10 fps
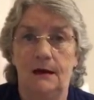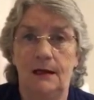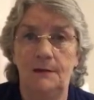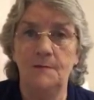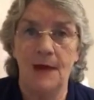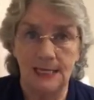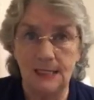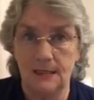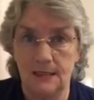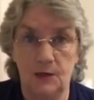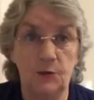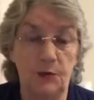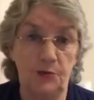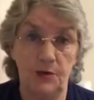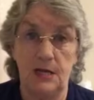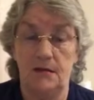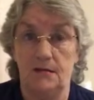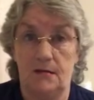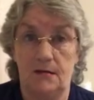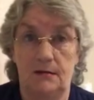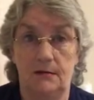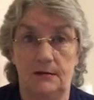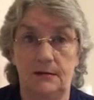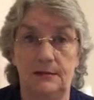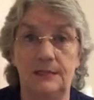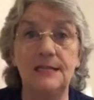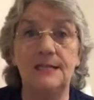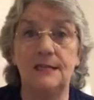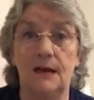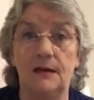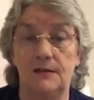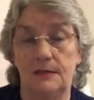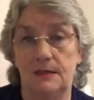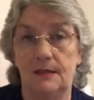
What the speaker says: it matters that we breathe. Yes, it does.